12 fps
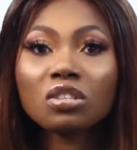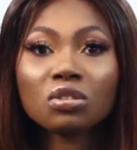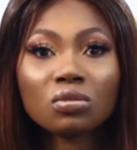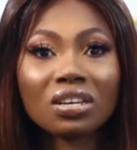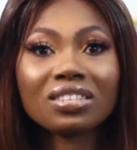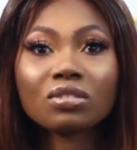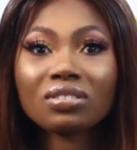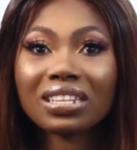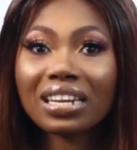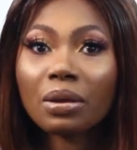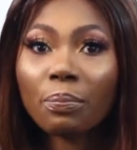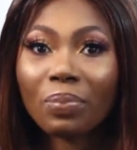So it's
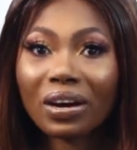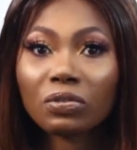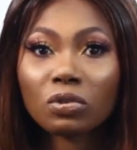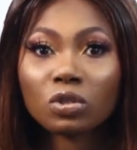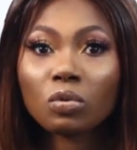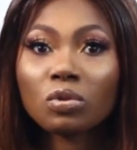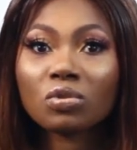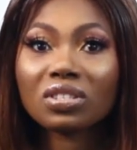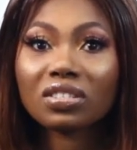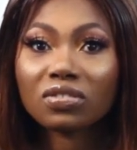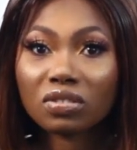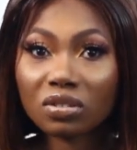totally bad for someone
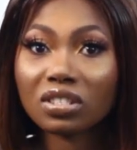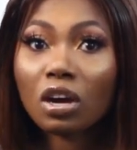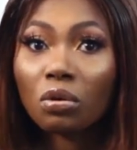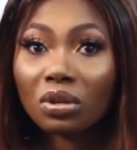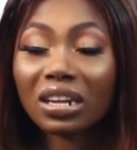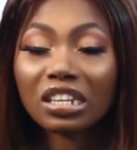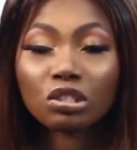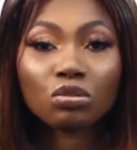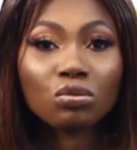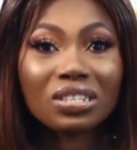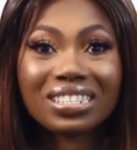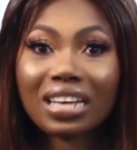to tell you that you
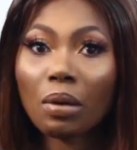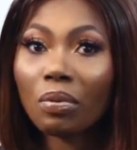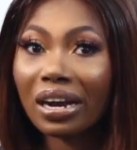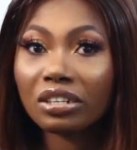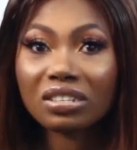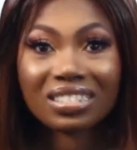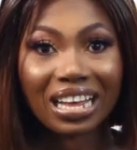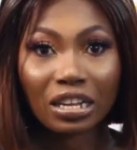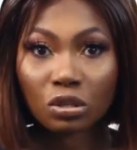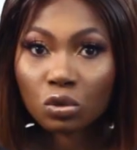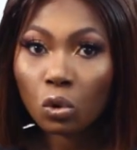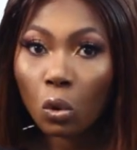shouldn't eat carbohydrates
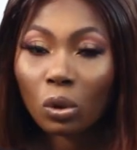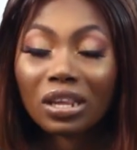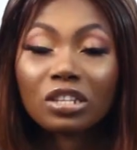at all.